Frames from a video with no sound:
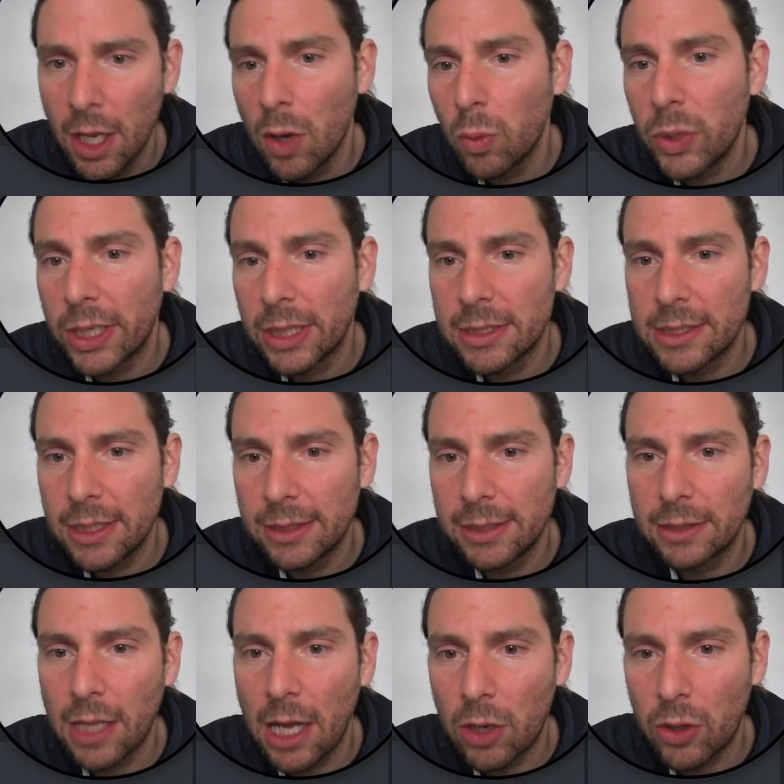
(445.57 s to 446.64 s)
we can see
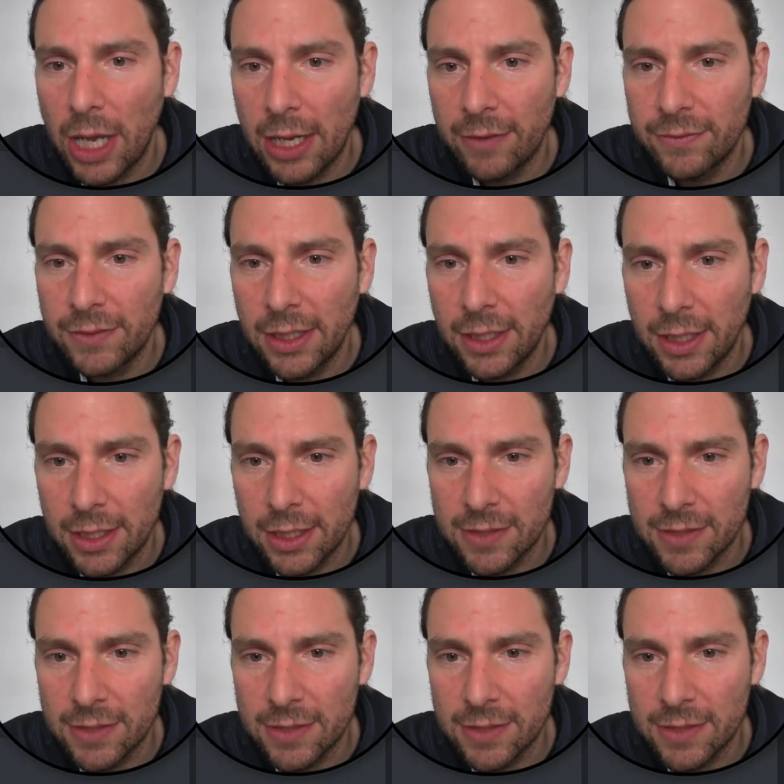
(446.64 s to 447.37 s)
that our NFT is